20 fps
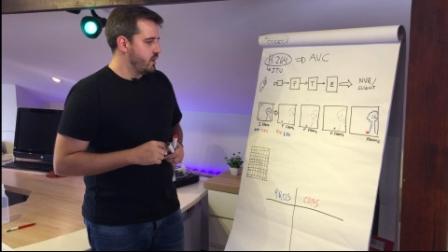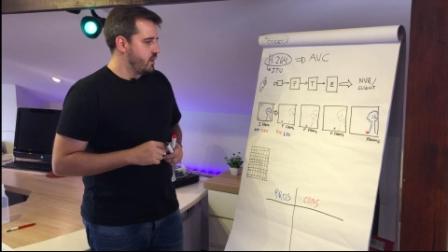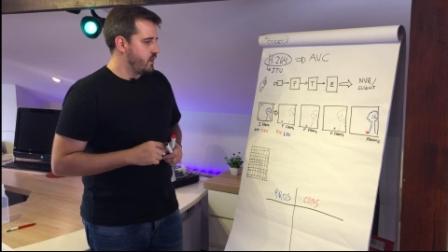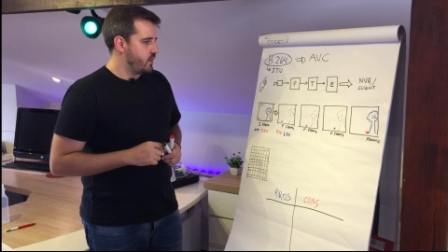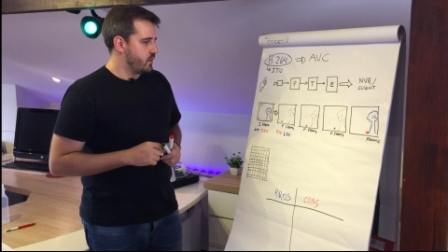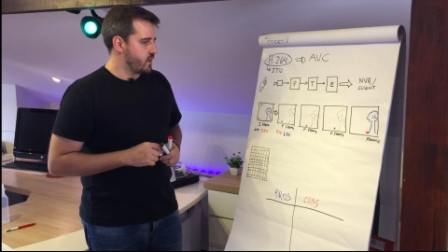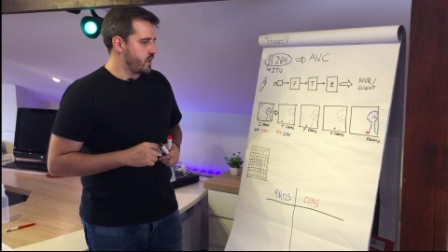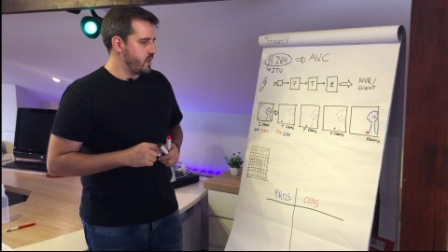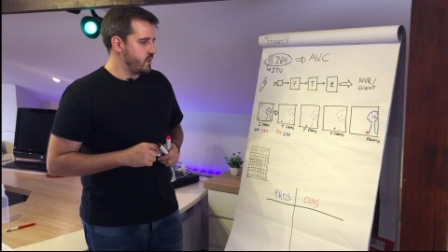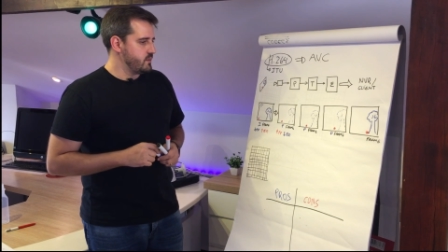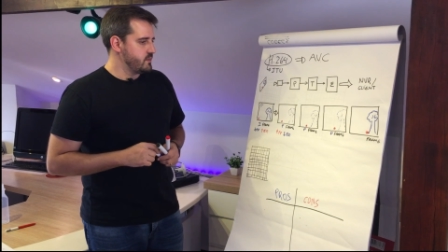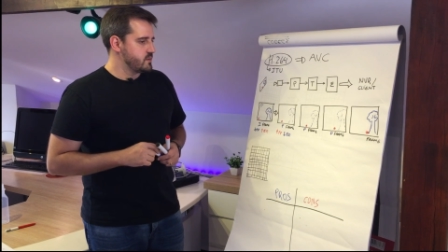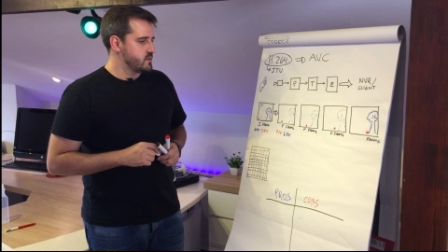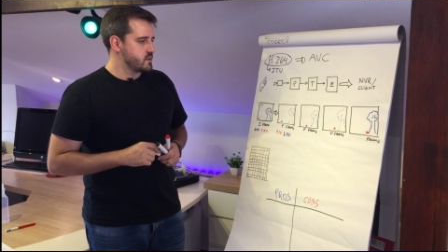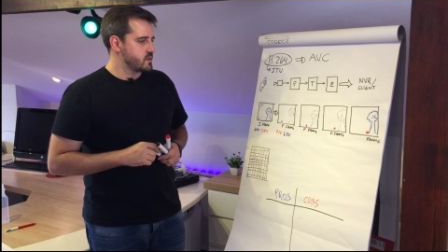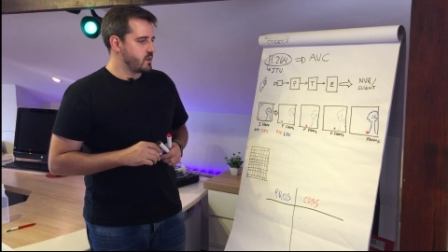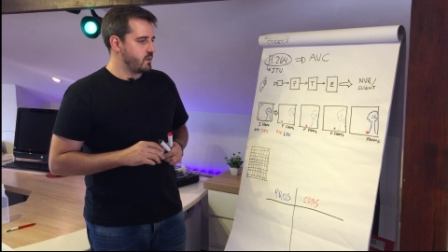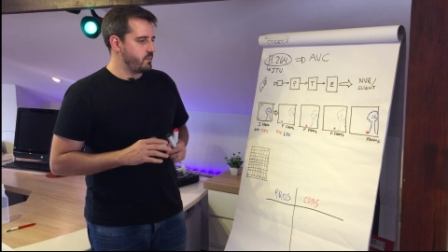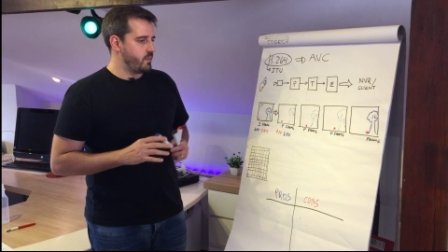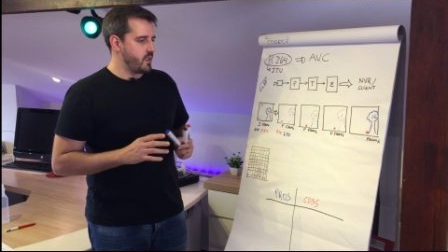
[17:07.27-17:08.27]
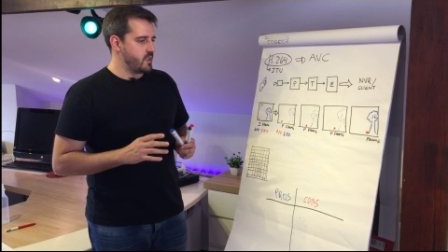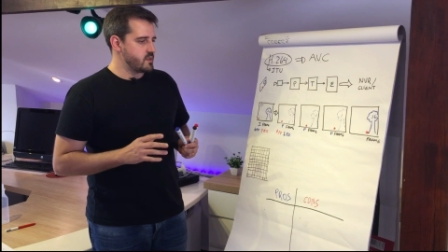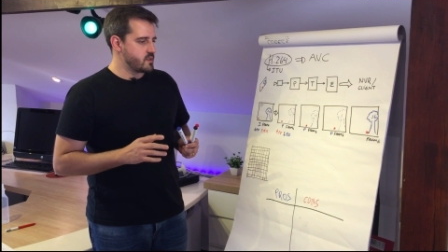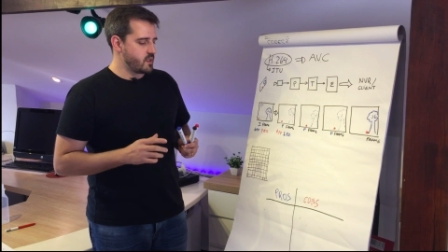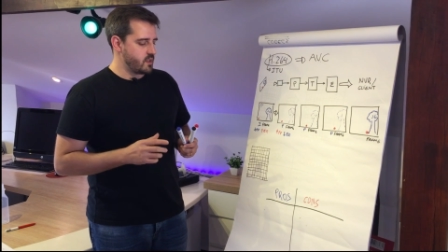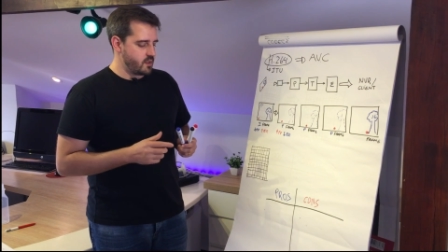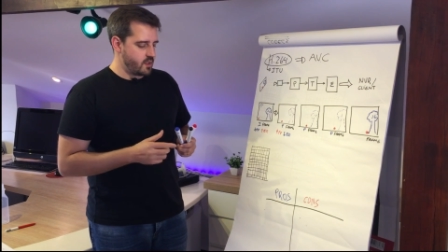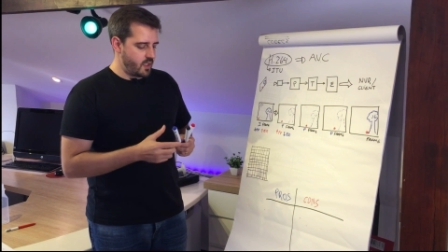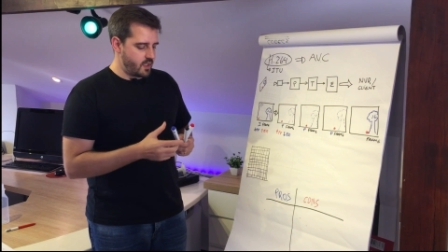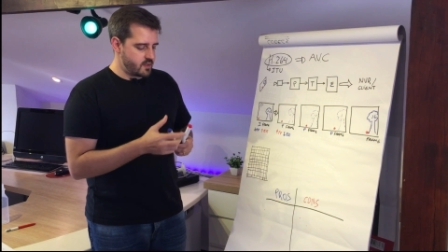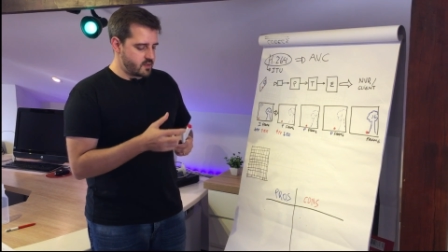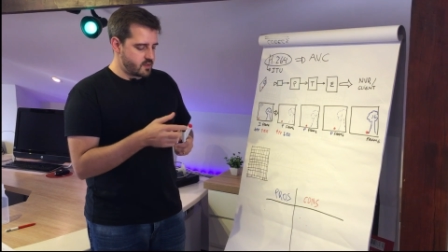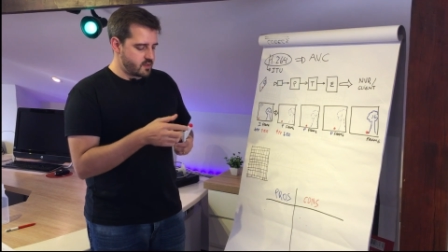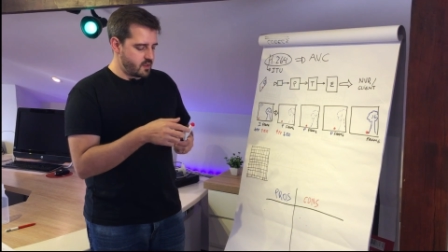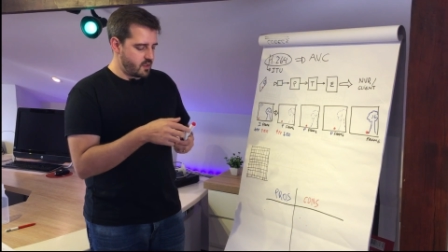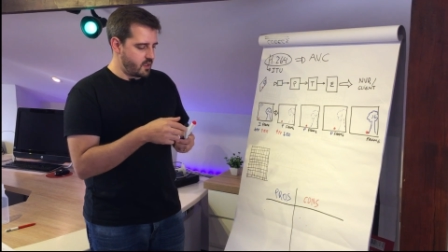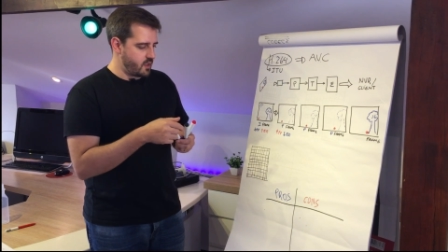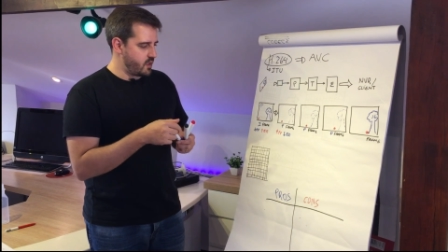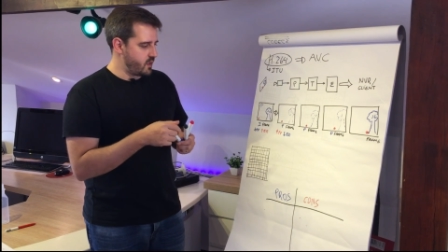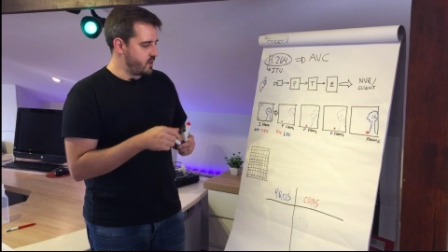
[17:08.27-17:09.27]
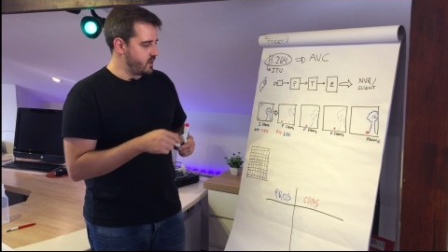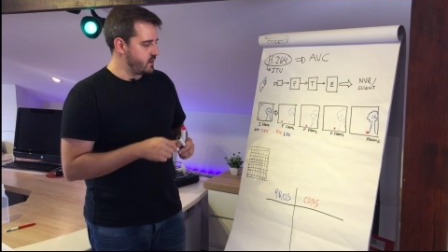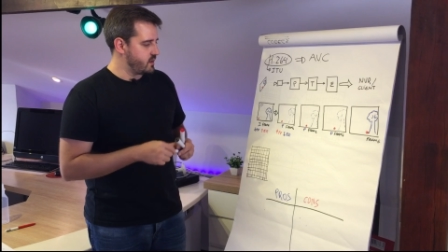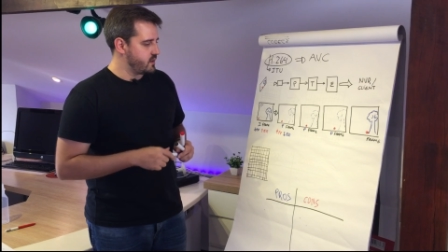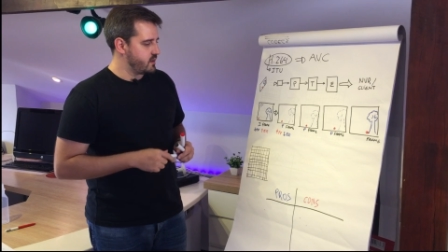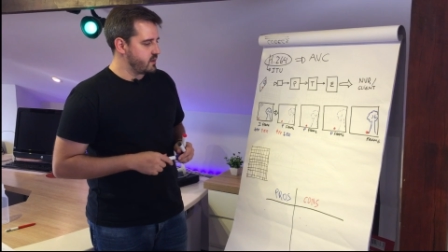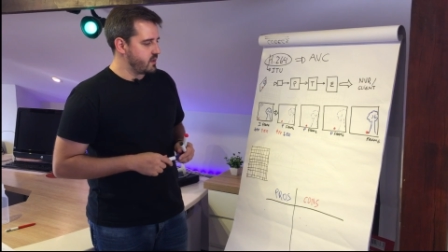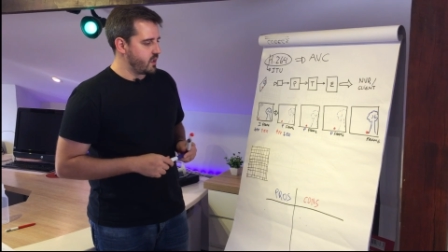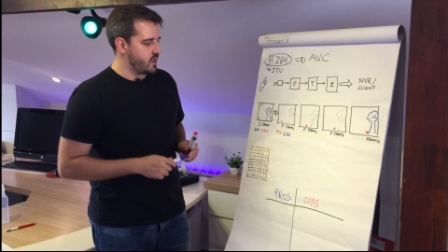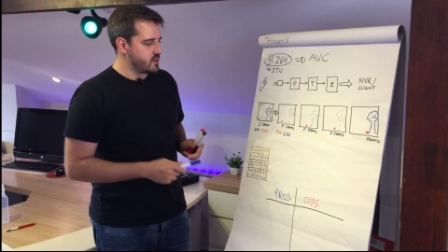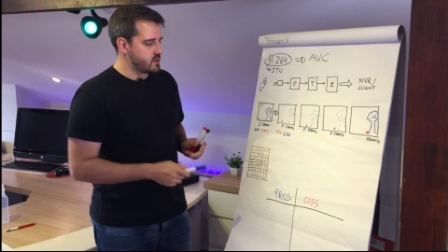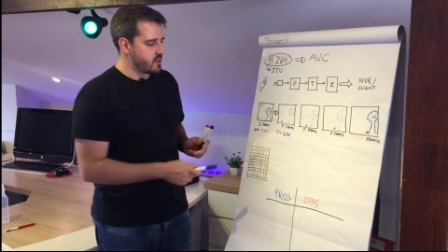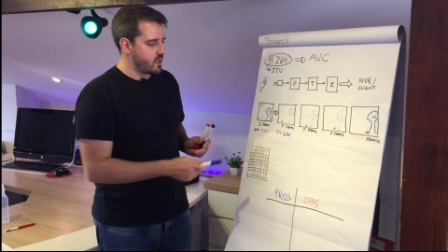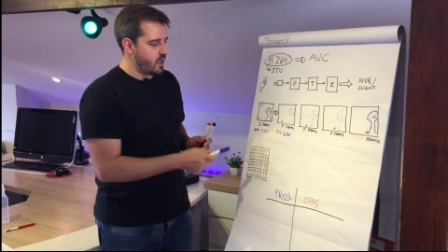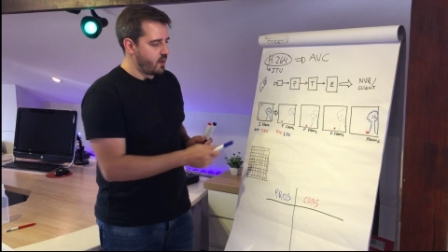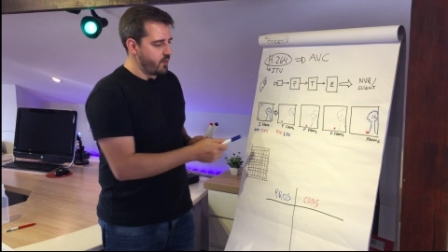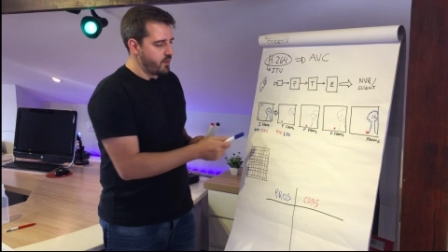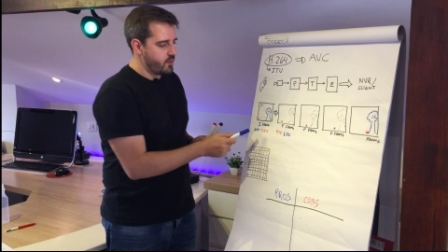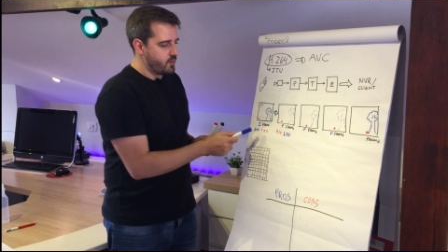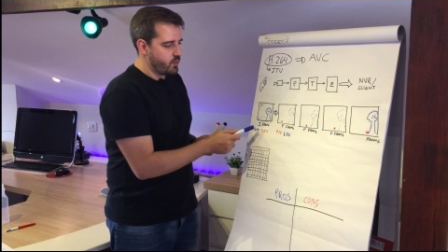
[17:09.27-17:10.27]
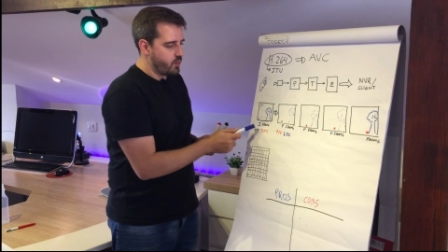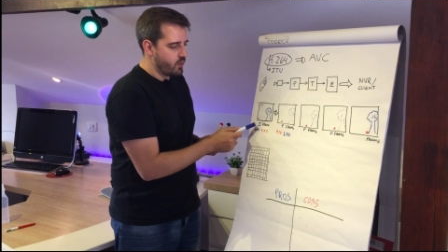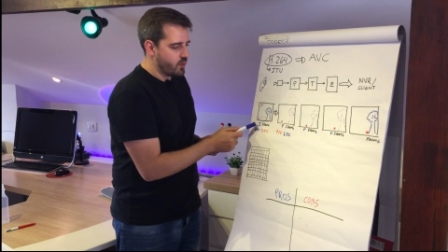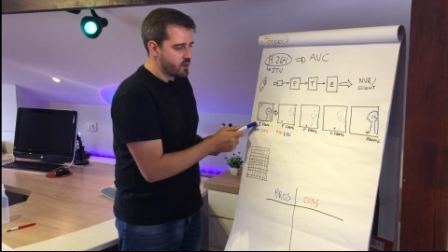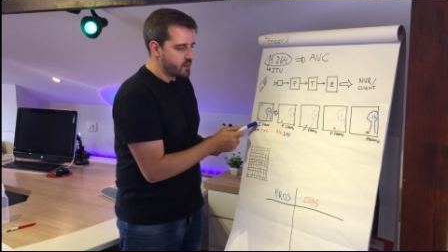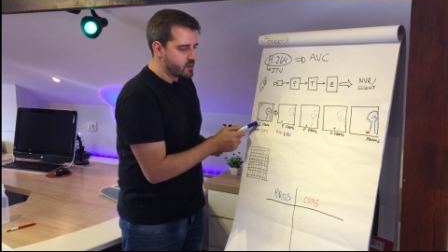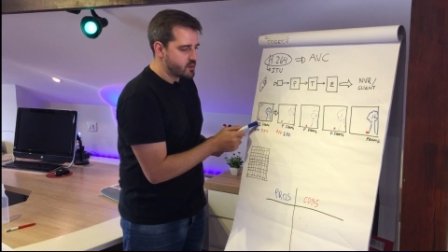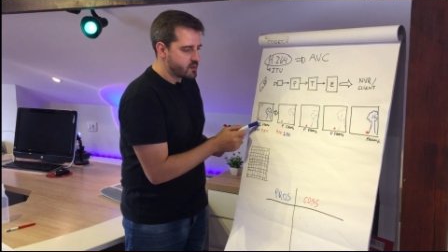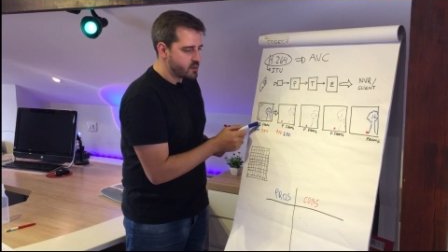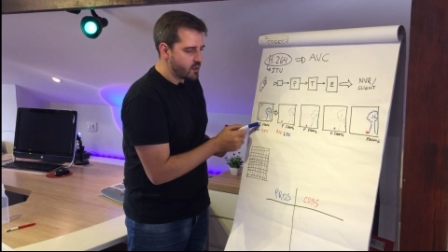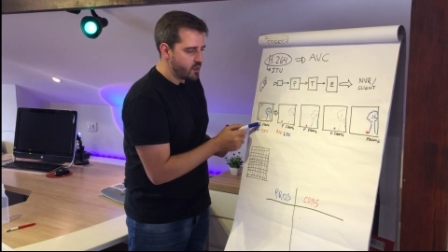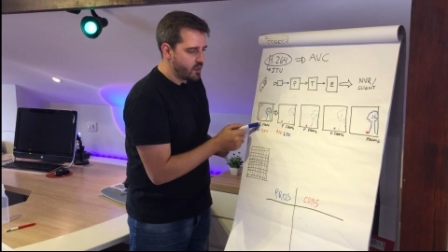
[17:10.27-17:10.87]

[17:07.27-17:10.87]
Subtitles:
Okay, so basically that's how it works